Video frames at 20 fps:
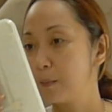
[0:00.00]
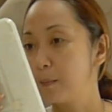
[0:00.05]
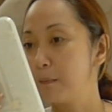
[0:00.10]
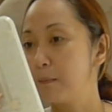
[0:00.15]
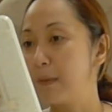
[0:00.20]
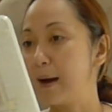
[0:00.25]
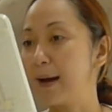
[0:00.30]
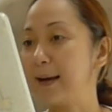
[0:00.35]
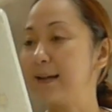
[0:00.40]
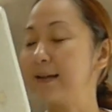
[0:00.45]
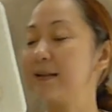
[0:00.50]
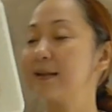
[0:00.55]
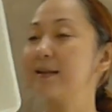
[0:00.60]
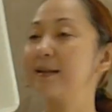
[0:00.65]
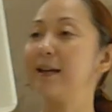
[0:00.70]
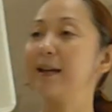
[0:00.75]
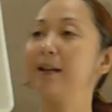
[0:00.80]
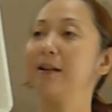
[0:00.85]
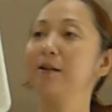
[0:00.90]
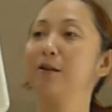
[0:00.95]
my
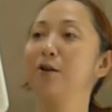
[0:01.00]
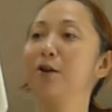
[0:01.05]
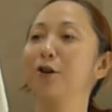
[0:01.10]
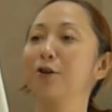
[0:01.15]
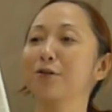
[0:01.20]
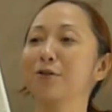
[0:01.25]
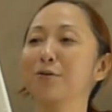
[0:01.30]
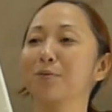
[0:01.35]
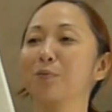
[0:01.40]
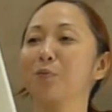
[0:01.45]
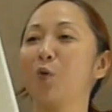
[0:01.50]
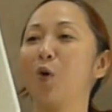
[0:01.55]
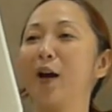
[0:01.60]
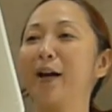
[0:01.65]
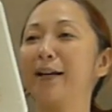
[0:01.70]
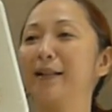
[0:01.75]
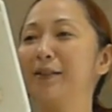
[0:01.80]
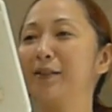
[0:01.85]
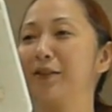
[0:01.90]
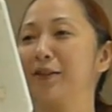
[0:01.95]
skin looks
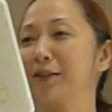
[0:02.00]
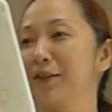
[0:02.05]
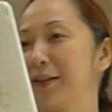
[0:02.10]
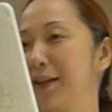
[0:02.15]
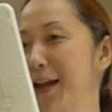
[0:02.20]
whiter